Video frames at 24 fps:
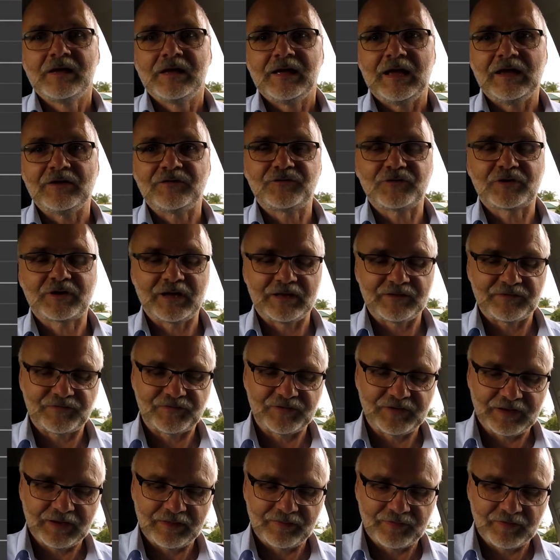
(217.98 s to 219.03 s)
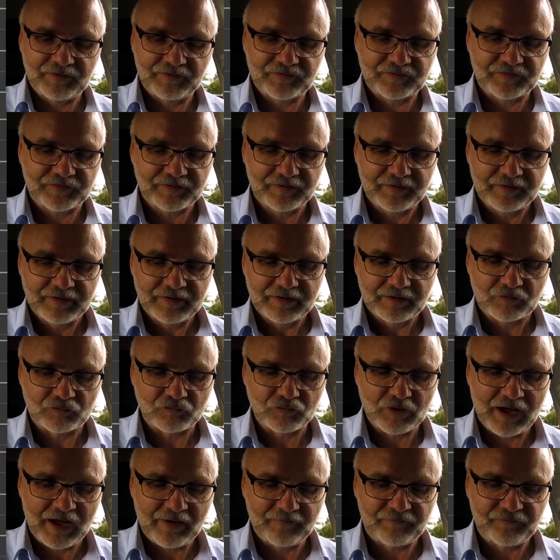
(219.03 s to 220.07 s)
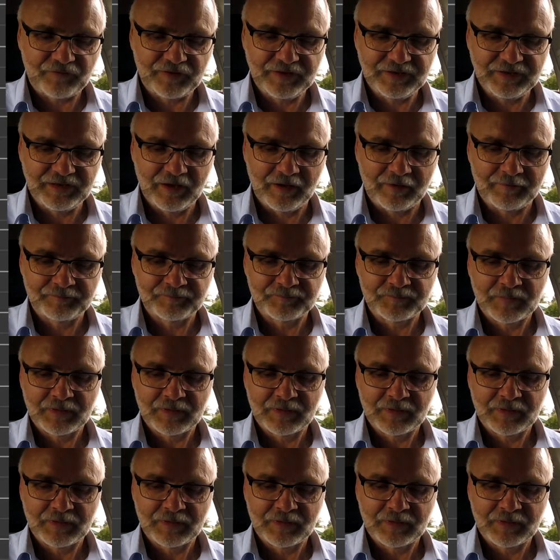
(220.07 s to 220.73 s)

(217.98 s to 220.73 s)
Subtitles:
As you can see in this graph here,